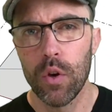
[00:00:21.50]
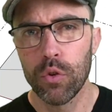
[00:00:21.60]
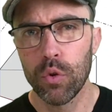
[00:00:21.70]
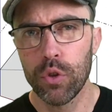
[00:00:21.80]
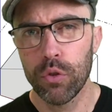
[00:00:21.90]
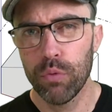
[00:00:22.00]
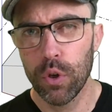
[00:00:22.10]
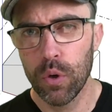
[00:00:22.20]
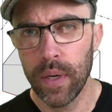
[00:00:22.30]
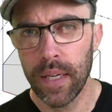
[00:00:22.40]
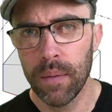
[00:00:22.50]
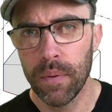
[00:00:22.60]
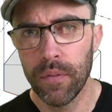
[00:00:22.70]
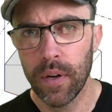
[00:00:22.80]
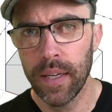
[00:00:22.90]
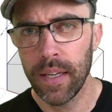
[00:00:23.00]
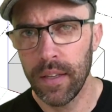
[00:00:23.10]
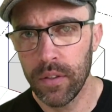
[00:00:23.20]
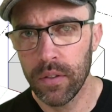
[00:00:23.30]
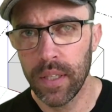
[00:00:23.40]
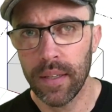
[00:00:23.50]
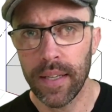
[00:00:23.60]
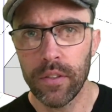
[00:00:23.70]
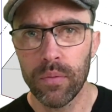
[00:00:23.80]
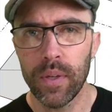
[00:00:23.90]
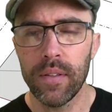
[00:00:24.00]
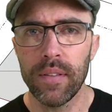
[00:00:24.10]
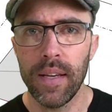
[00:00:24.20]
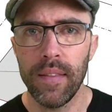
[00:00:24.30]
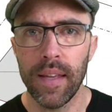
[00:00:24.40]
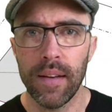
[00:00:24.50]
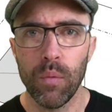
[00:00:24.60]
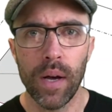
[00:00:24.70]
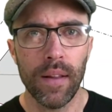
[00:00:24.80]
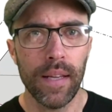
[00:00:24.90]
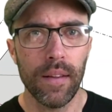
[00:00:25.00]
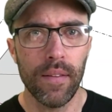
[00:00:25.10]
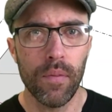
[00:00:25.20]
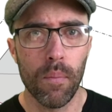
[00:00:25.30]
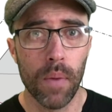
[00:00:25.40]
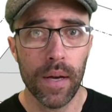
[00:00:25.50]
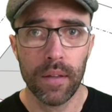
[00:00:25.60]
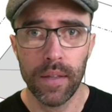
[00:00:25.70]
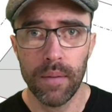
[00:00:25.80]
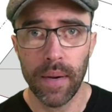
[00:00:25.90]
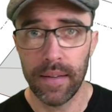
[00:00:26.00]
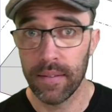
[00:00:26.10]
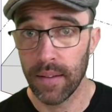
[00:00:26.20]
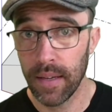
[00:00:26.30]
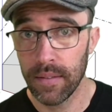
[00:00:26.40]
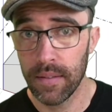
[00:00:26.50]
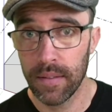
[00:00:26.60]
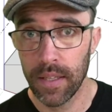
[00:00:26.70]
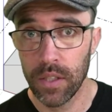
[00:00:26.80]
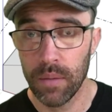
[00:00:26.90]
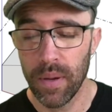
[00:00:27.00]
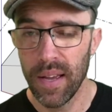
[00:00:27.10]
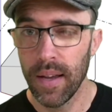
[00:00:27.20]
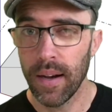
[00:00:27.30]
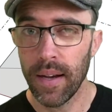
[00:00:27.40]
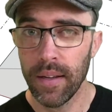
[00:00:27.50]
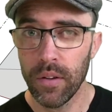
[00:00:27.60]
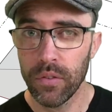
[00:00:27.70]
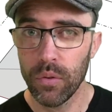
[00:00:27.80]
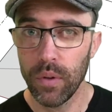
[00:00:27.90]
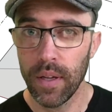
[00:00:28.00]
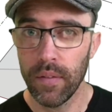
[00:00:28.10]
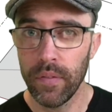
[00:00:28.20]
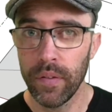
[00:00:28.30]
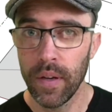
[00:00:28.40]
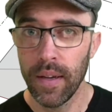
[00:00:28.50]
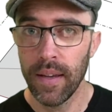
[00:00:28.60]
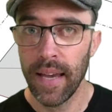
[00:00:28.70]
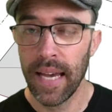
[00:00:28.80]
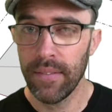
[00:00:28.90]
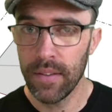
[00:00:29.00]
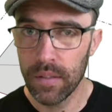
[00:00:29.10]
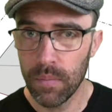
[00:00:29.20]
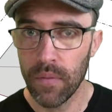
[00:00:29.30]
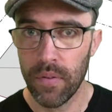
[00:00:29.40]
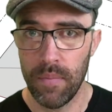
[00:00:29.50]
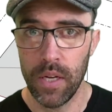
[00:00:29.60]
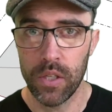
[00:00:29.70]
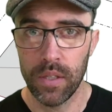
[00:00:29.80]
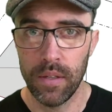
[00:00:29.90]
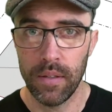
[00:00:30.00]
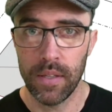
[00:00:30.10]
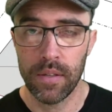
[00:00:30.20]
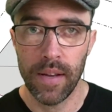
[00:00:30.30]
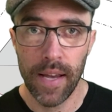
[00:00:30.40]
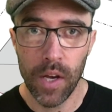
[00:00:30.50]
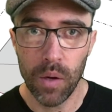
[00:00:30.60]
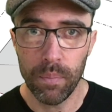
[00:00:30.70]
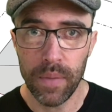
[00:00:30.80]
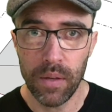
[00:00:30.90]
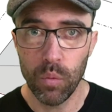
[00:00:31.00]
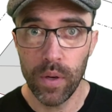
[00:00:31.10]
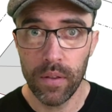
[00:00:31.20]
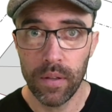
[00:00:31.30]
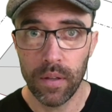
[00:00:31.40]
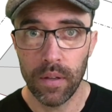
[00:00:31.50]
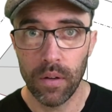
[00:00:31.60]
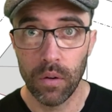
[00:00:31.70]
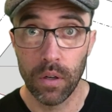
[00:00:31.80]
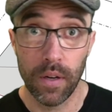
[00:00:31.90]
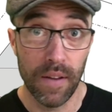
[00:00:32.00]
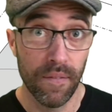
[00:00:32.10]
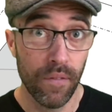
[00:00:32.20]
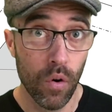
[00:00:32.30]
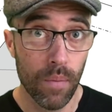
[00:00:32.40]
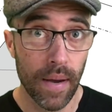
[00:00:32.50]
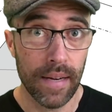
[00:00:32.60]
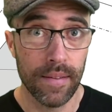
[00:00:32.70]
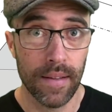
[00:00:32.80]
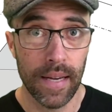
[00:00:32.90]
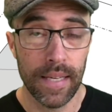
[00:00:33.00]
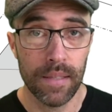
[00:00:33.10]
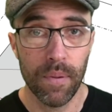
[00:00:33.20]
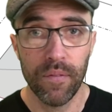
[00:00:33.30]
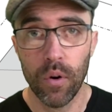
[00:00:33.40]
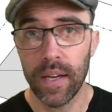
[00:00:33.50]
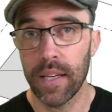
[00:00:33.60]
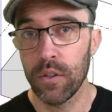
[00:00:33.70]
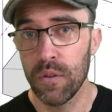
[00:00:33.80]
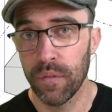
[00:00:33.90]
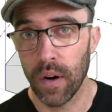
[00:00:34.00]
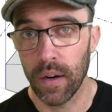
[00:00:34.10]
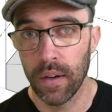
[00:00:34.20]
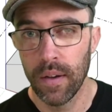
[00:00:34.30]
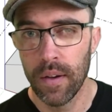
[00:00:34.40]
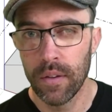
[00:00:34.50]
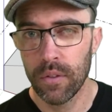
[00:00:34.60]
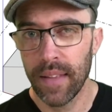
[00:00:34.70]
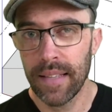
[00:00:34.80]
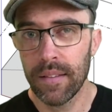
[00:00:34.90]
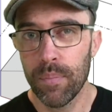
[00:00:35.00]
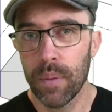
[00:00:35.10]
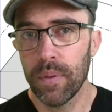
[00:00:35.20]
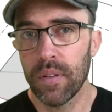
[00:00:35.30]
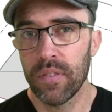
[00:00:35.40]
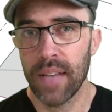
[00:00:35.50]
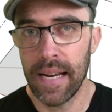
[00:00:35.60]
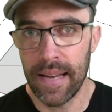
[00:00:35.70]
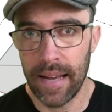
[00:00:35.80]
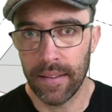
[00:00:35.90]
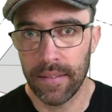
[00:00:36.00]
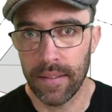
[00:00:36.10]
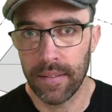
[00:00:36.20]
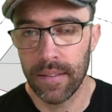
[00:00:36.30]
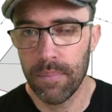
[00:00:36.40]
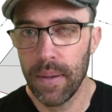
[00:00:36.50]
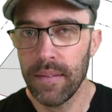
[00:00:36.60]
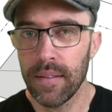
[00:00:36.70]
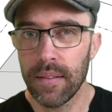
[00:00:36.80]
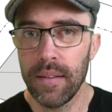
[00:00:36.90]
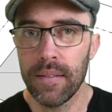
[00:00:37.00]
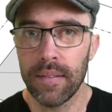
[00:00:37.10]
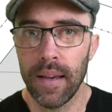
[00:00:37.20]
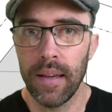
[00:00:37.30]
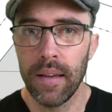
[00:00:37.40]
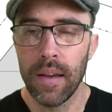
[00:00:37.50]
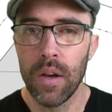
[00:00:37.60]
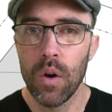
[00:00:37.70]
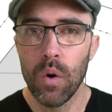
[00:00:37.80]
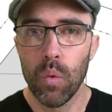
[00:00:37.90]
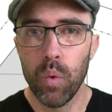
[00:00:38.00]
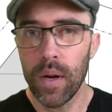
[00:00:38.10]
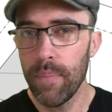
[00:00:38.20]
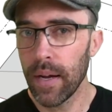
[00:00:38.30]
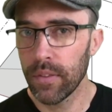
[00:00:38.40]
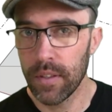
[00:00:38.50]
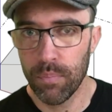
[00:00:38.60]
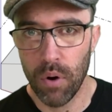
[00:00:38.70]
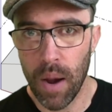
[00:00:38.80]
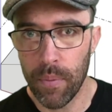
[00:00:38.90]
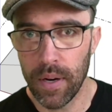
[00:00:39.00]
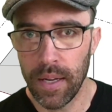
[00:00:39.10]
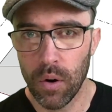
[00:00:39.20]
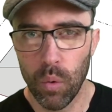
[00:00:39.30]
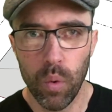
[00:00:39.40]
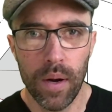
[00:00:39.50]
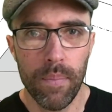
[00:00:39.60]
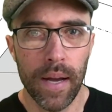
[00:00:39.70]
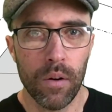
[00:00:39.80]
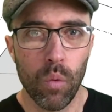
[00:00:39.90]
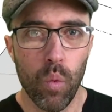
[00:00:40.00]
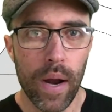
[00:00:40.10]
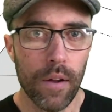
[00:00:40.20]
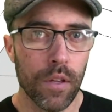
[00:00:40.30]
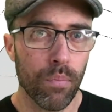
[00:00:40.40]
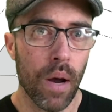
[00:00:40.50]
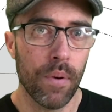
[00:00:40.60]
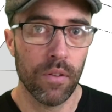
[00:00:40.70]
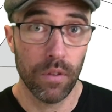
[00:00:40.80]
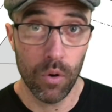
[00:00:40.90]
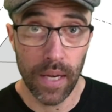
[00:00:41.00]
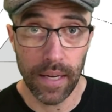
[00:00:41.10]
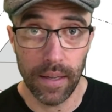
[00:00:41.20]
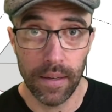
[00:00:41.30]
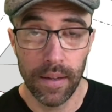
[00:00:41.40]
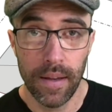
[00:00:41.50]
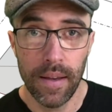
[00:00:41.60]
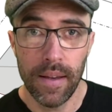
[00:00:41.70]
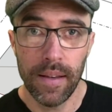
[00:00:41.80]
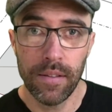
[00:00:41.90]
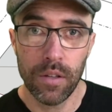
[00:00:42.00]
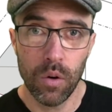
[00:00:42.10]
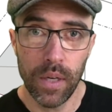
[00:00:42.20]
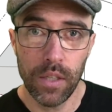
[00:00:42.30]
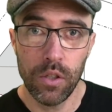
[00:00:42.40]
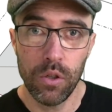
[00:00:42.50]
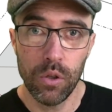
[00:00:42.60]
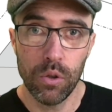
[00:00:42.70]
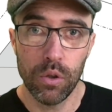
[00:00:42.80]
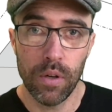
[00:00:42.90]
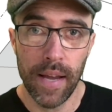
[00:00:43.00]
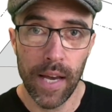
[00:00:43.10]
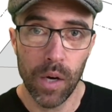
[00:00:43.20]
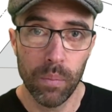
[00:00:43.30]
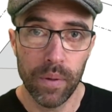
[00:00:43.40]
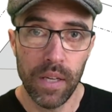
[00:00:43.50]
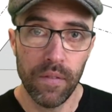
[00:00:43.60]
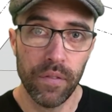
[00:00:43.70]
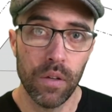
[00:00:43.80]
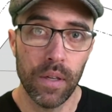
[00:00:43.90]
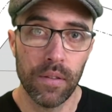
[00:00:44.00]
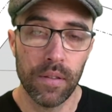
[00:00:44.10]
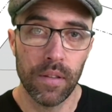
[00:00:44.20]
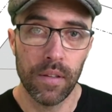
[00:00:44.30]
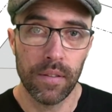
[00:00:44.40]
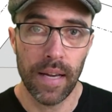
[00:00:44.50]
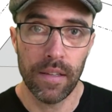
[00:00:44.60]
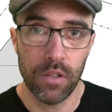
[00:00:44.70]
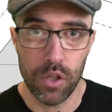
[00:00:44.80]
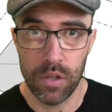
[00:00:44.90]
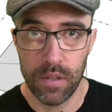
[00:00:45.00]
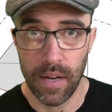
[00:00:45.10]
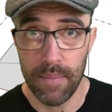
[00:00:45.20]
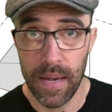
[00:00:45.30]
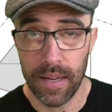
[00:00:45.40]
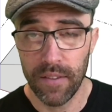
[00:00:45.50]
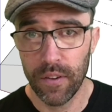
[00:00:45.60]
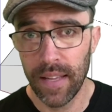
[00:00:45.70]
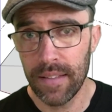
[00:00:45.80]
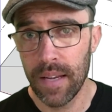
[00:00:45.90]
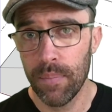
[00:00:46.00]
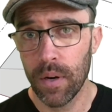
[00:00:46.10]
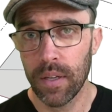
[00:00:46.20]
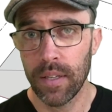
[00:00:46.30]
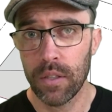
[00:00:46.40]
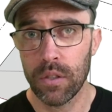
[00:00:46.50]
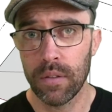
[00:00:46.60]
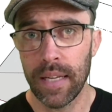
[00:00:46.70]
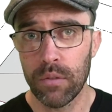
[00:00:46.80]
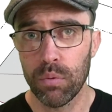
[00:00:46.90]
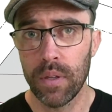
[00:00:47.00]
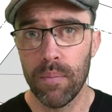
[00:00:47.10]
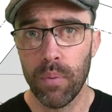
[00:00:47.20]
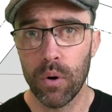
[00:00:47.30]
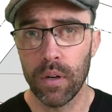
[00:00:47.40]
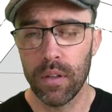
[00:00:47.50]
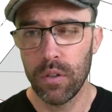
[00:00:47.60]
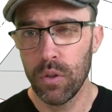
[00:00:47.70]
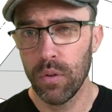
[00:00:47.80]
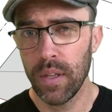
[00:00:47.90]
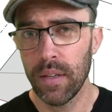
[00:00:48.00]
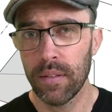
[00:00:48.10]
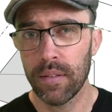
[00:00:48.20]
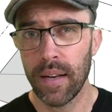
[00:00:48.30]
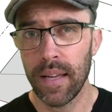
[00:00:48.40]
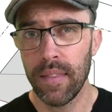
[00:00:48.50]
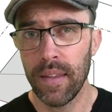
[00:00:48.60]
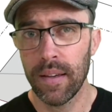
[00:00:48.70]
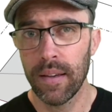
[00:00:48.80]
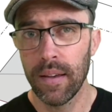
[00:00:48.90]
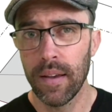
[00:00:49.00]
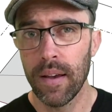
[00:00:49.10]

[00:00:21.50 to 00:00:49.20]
So just real quick, before I get into it, I just want to say that while I love modeling my designs in SketchUp, I also love having some information that's going to help me with or inform my designs before I get too far. So that's the purpose of site analysis. It's basically to say, what about this property or what about where this property is located is going to help influence the design decisions that I make. And for landscape architecture, that's really important. The two things that I think